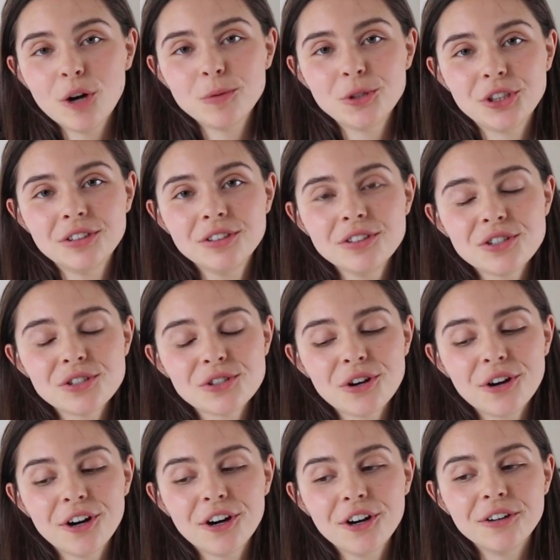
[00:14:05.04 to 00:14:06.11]
options,
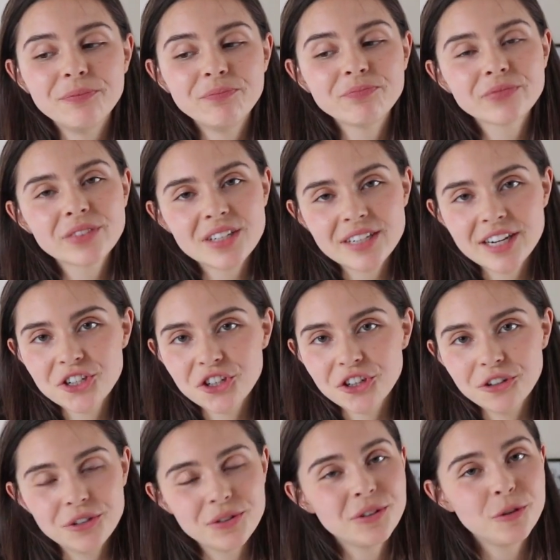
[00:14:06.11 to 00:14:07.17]
so stay
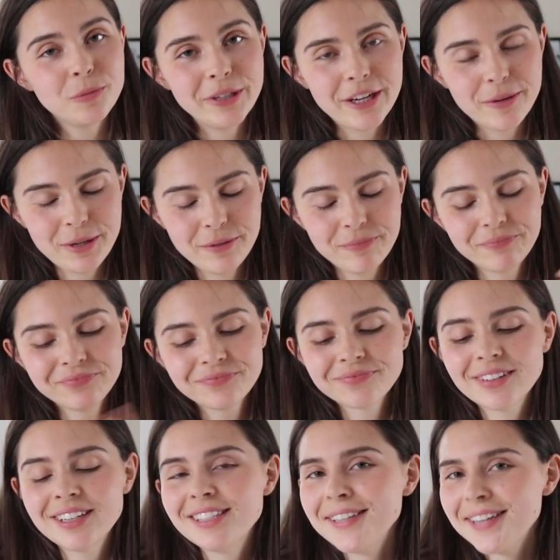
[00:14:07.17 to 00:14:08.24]
tuned, it'll be yummy.
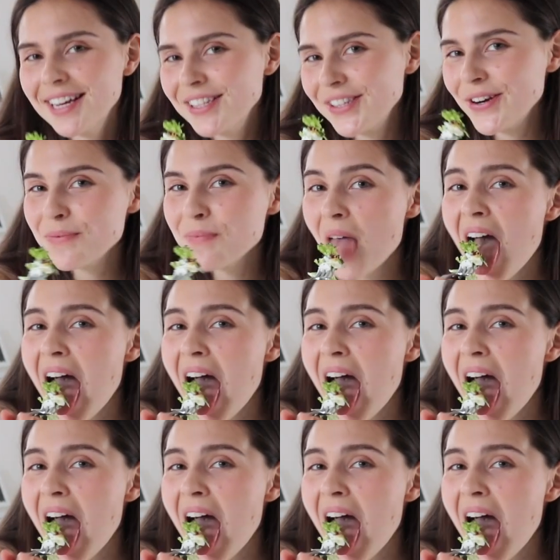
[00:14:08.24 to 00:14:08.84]
See you guys soon.